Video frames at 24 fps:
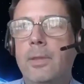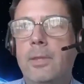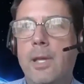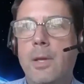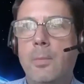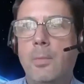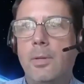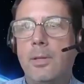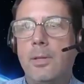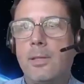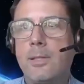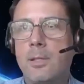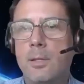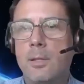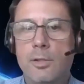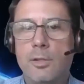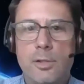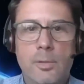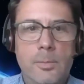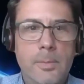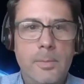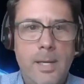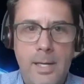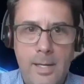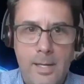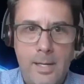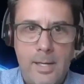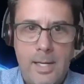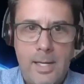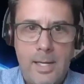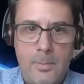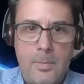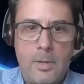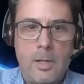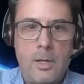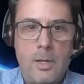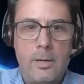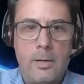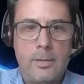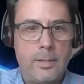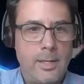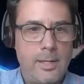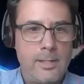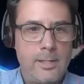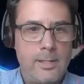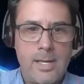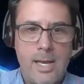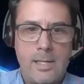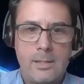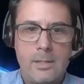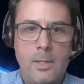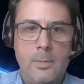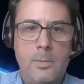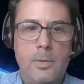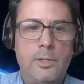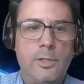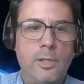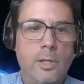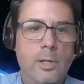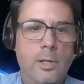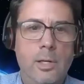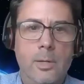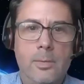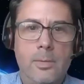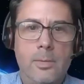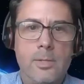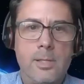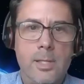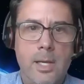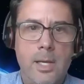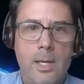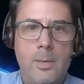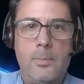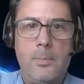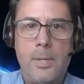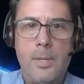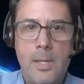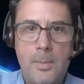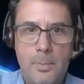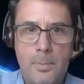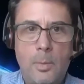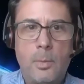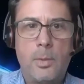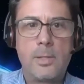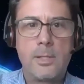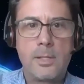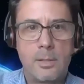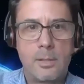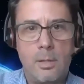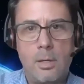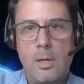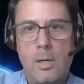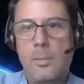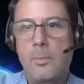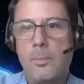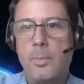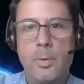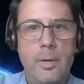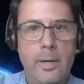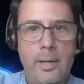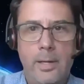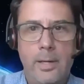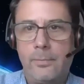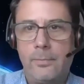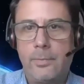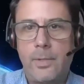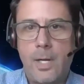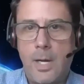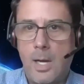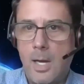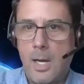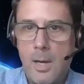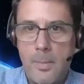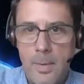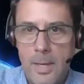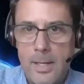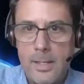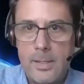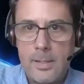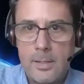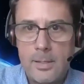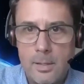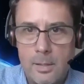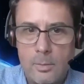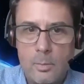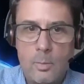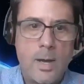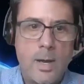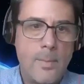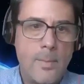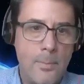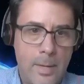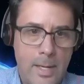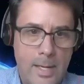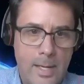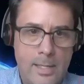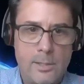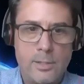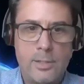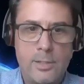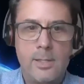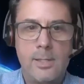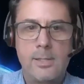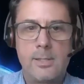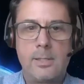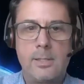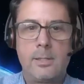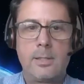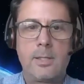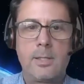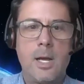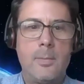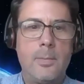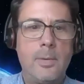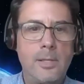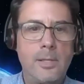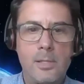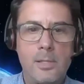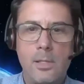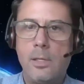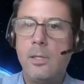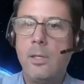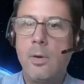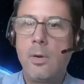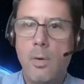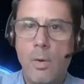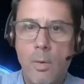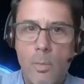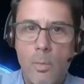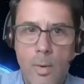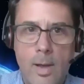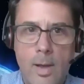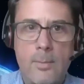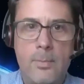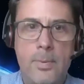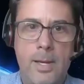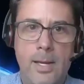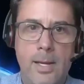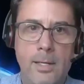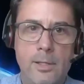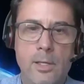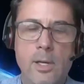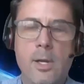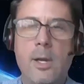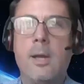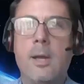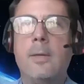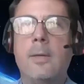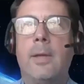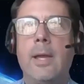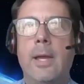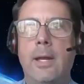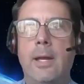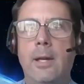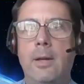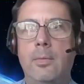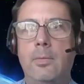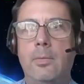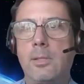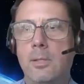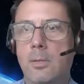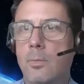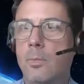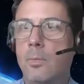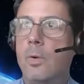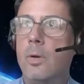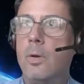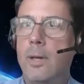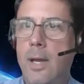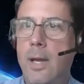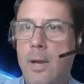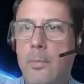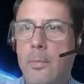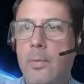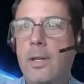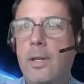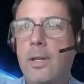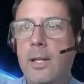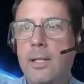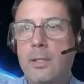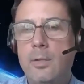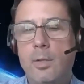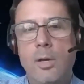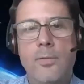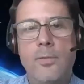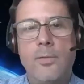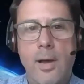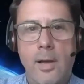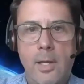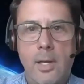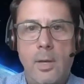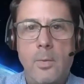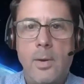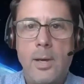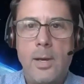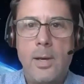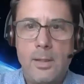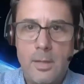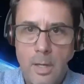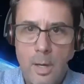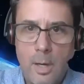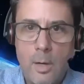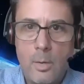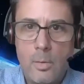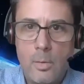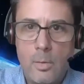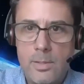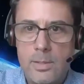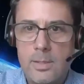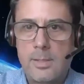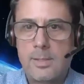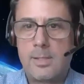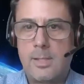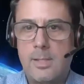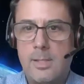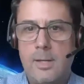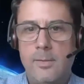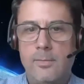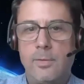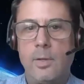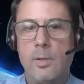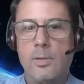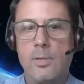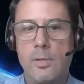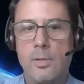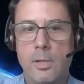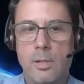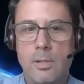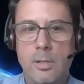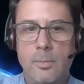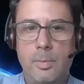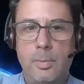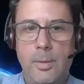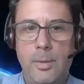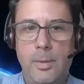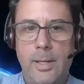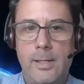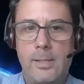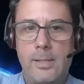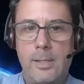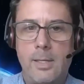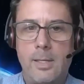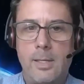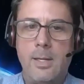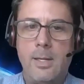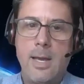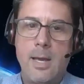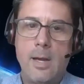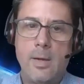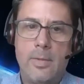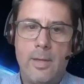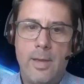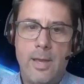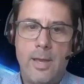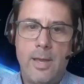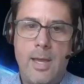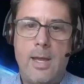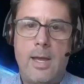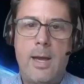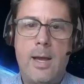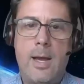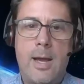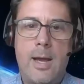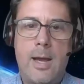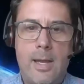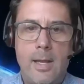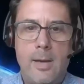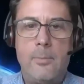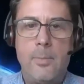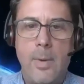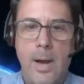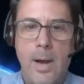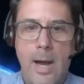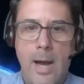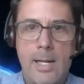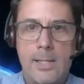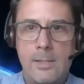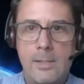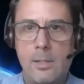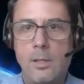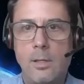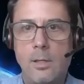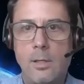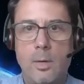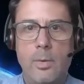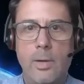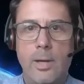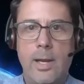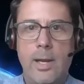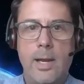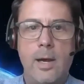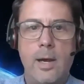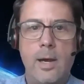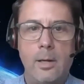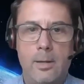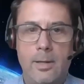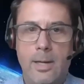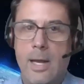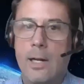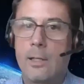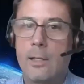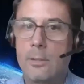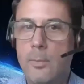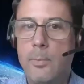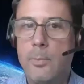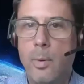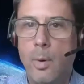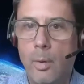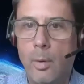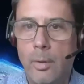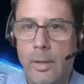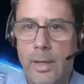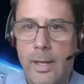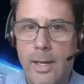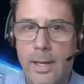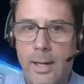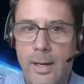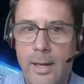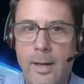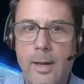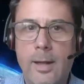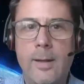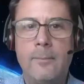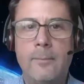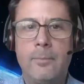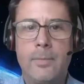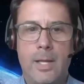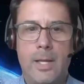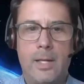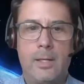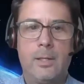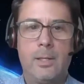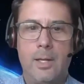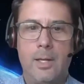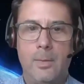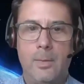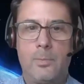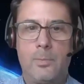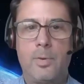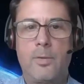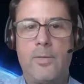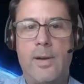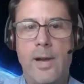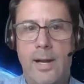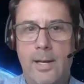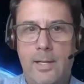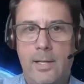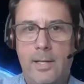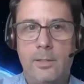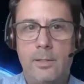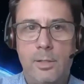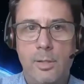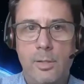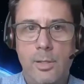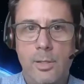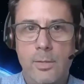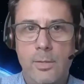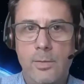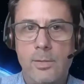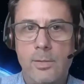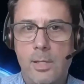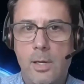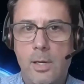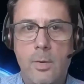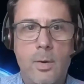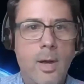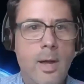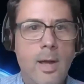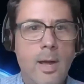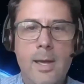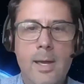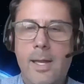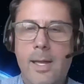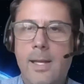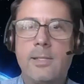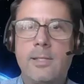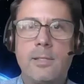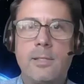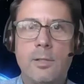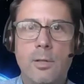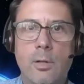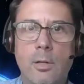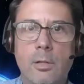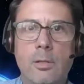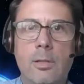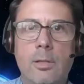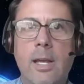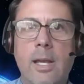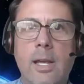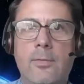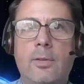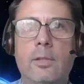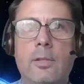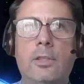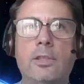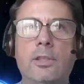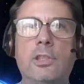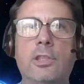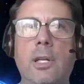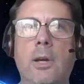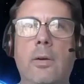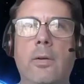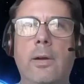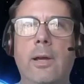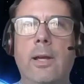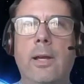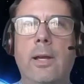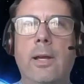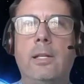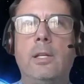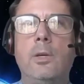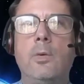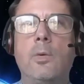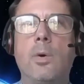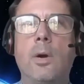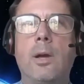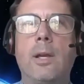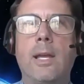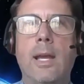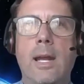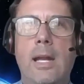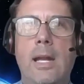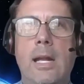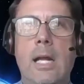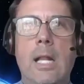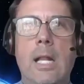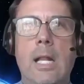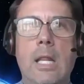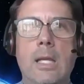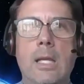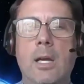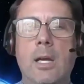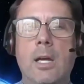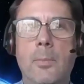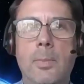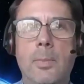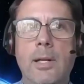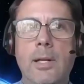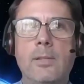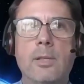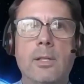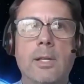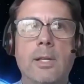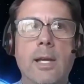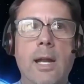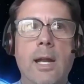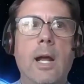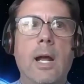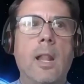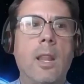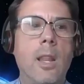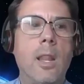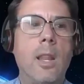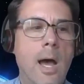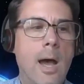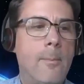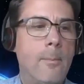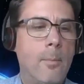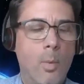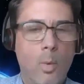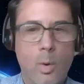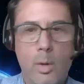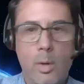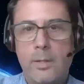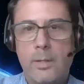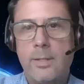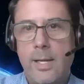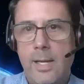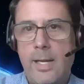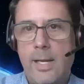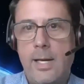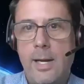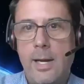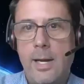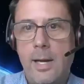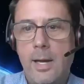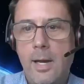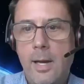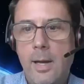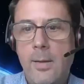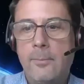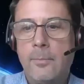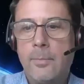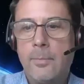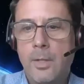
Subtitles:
Then when social media came along, exactly what Jodi was saying, people would start putting comments on web pages and comments on your web page. And it was, well, now we need to evaluate those to see if those are complaints. And now AI and bots are going out and actually pulling it and providing it to you. So it's certainly evolutionary, and companies are getting a lot more data